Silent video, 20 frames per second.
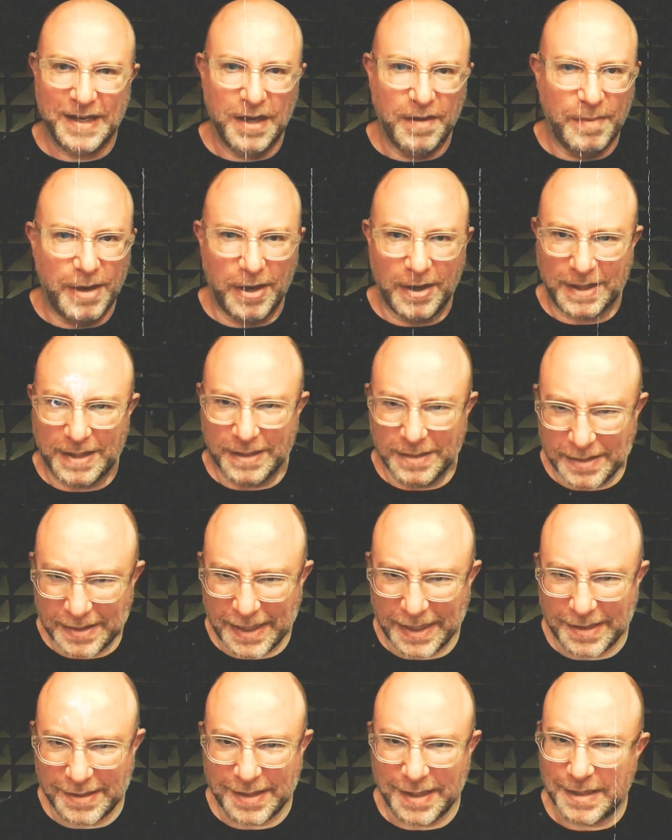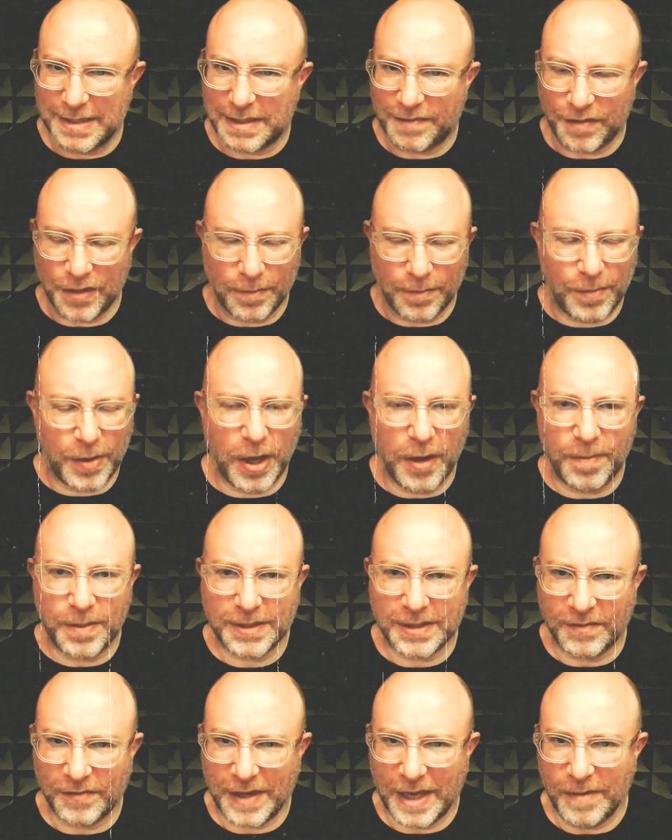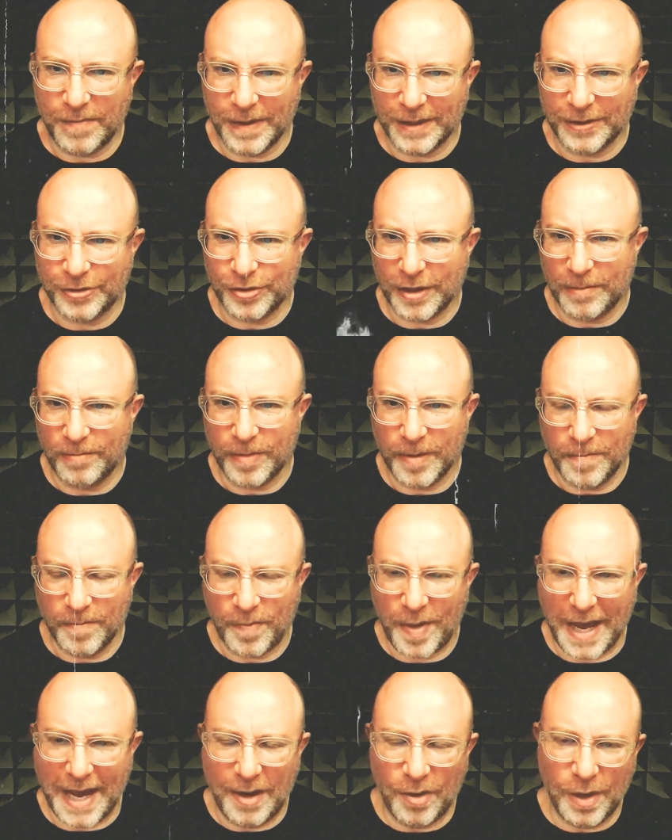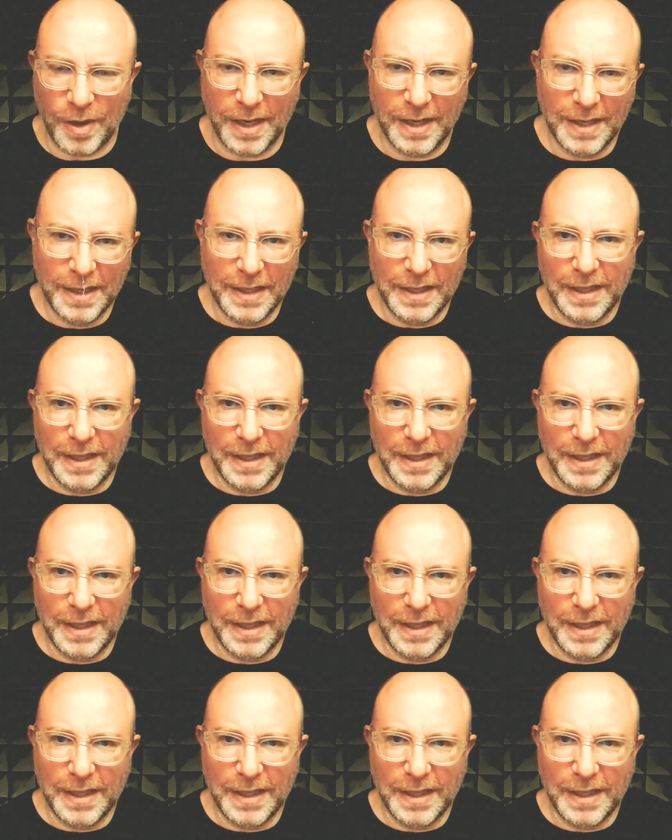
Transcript: American citizens for the purpose of keeping Trump in power.